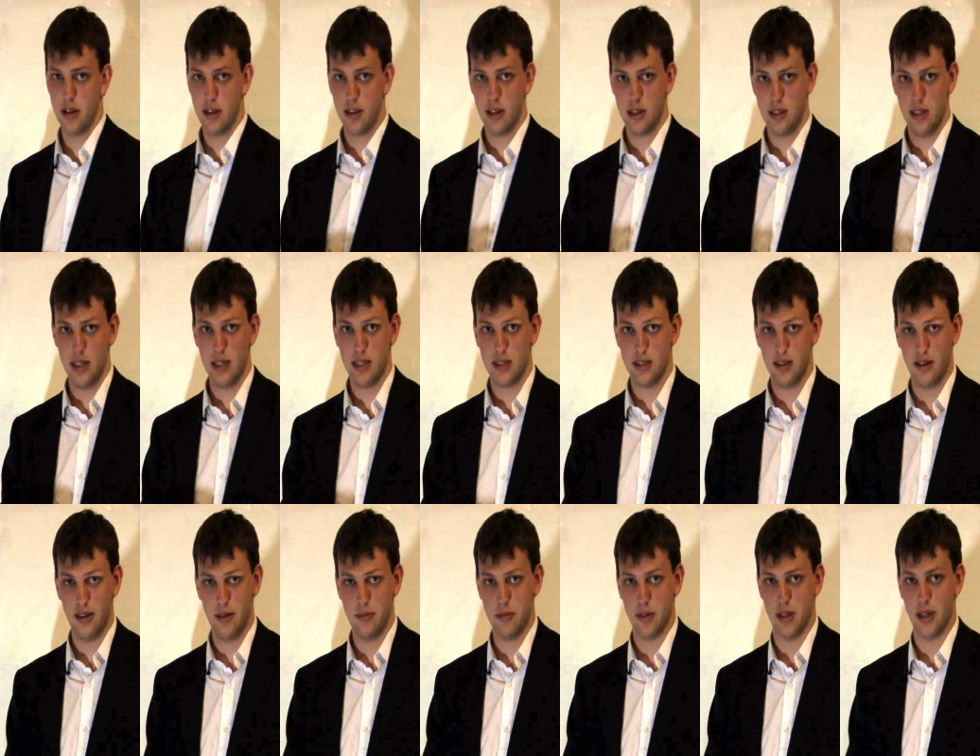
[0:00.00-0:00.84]
then A
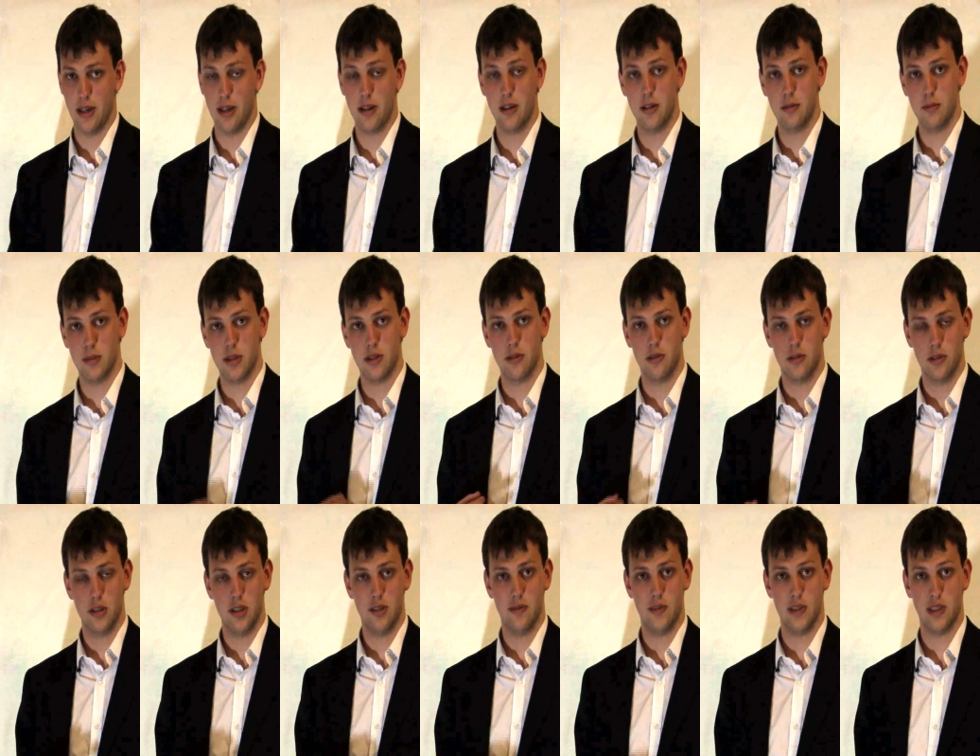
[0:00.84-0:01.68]
times A can be
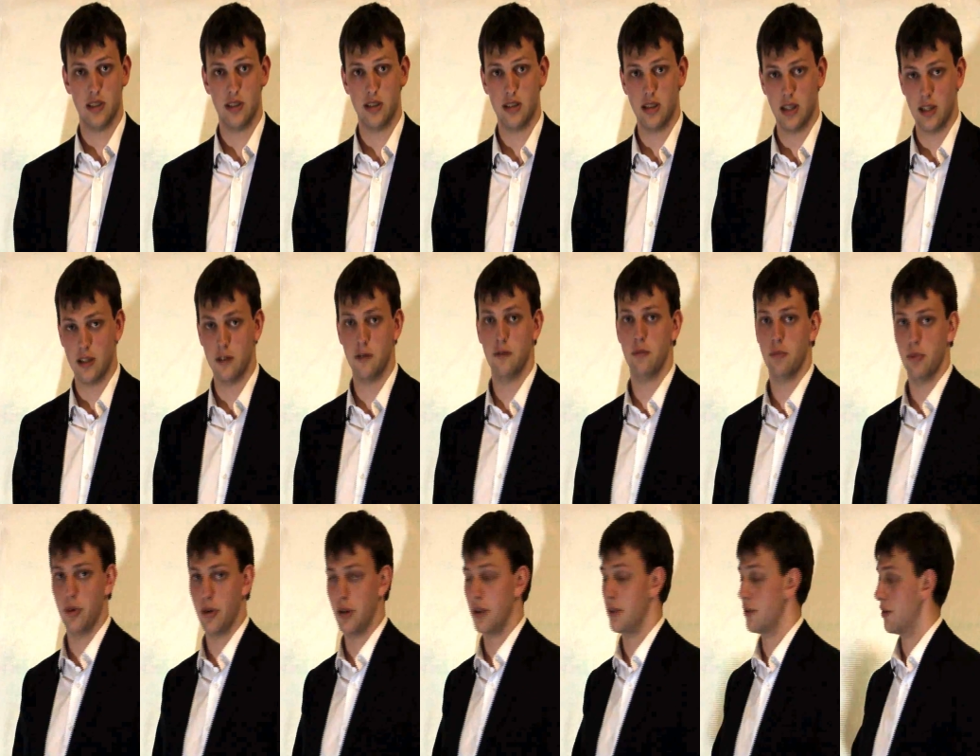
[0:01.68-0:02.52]
thought of as the set of
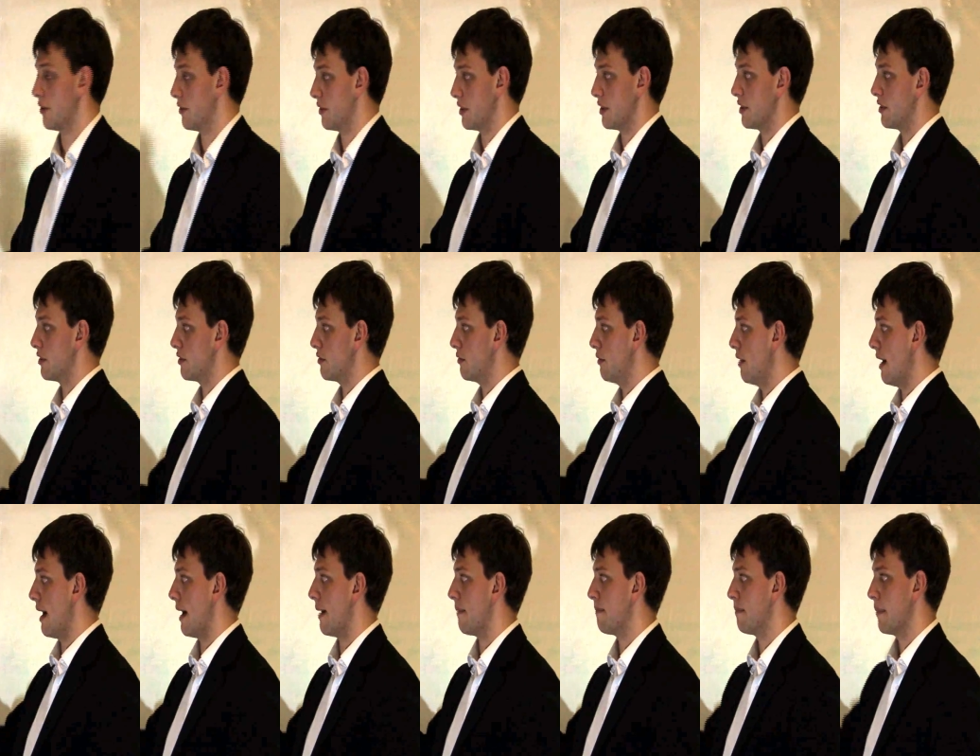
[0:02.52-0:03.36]
points on this
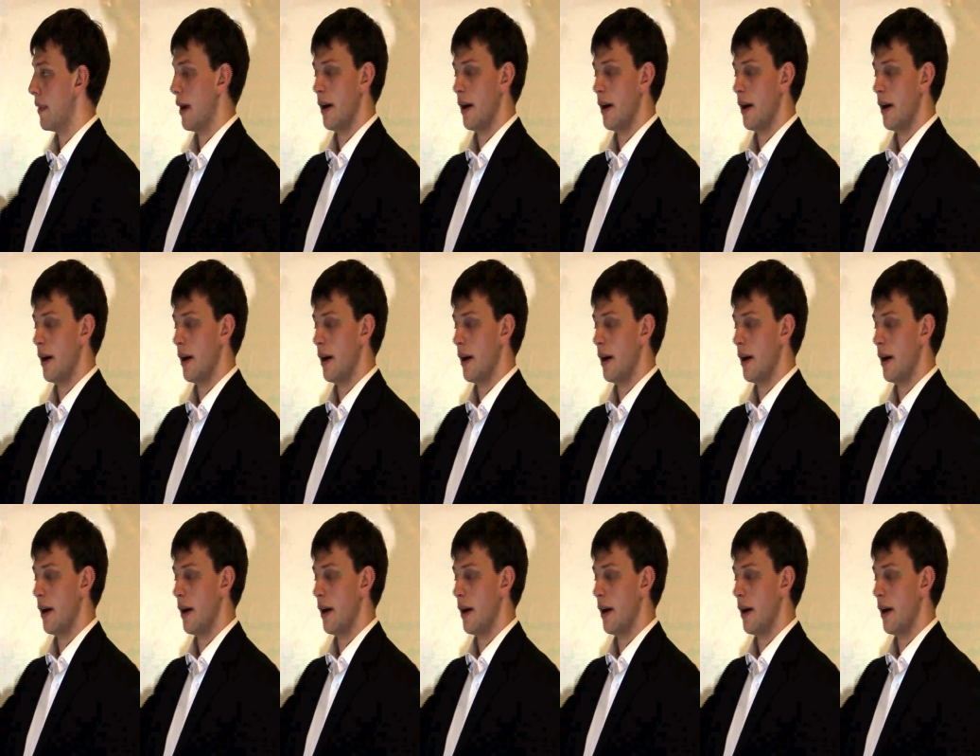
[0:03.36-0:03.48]
square.